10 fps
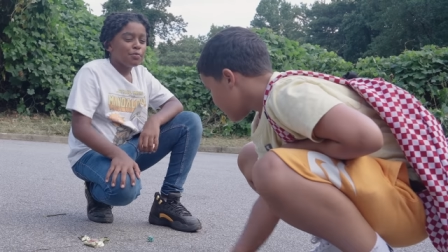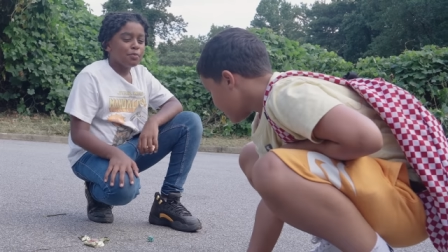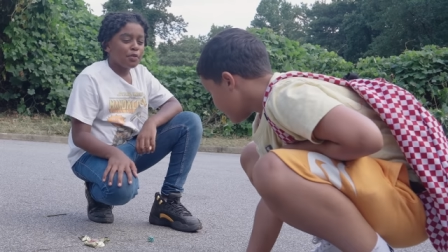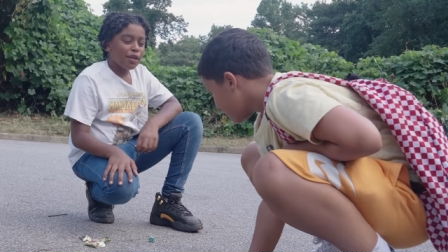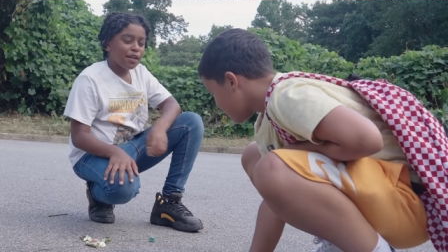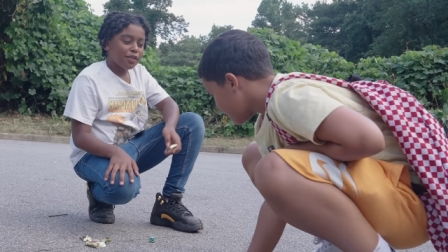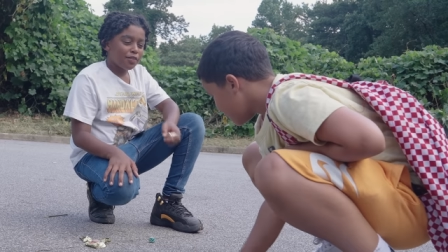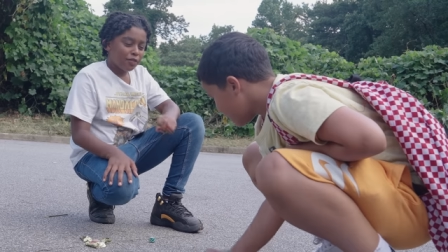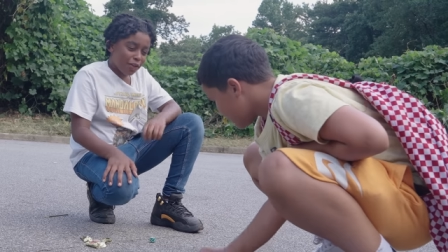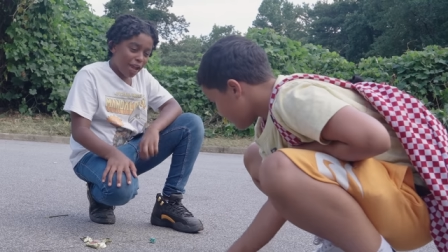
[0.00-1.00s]
Boy, your
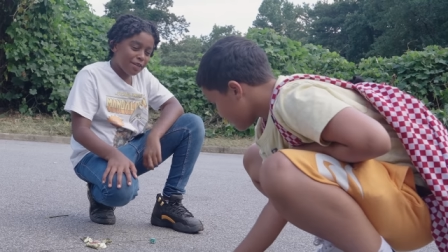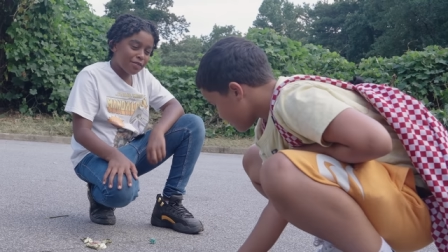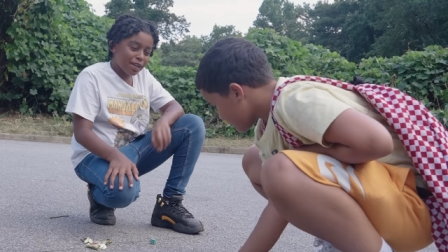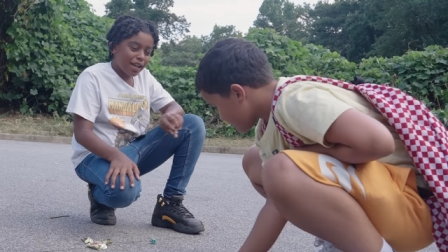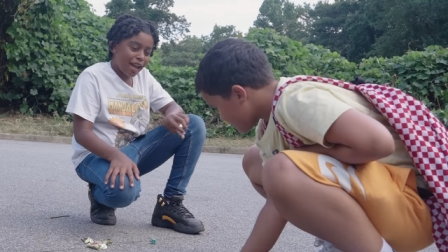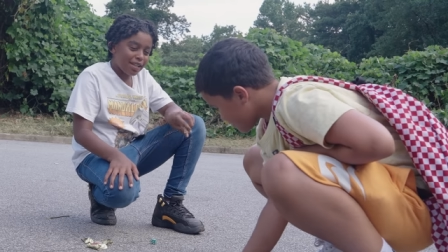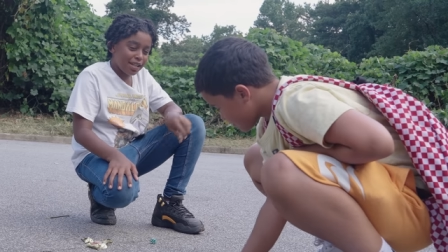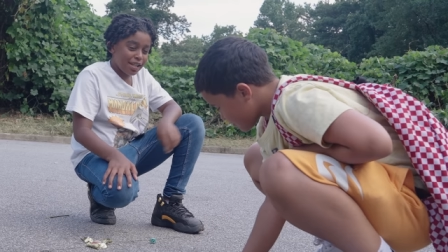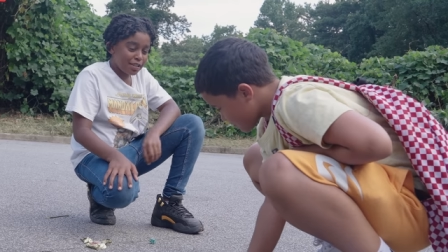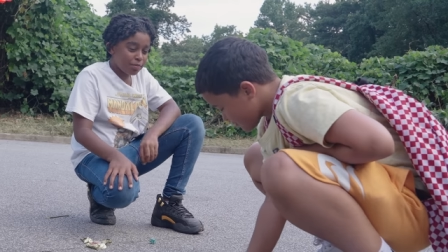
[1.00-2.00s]
favorite
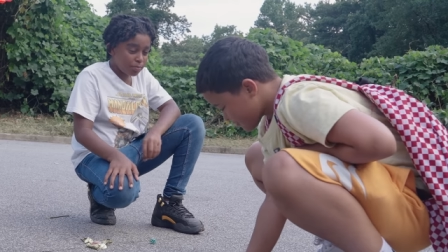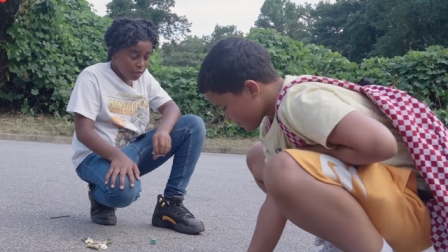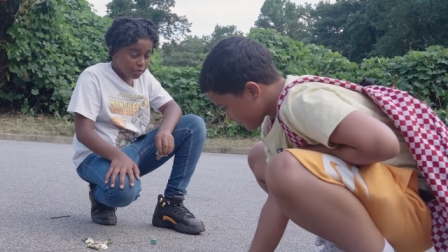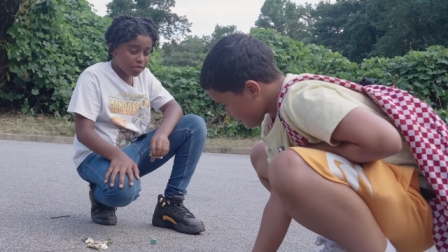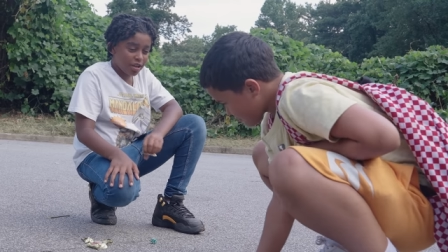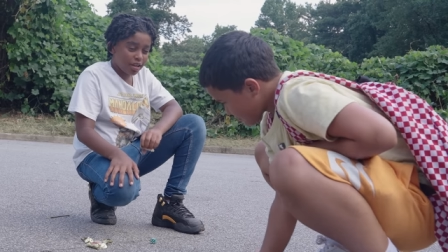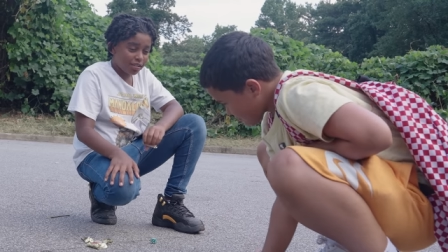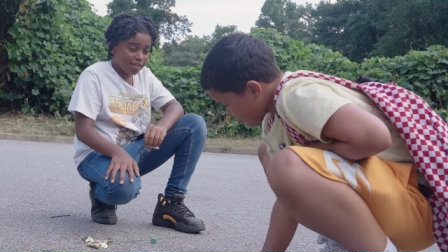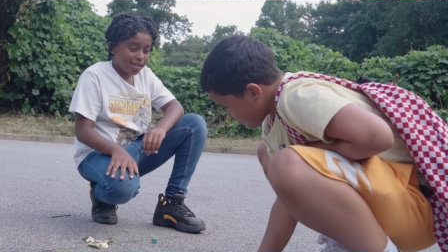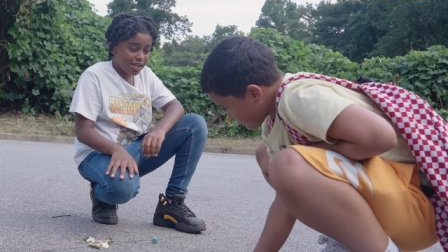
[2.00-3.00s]
candy is milk chocolate. It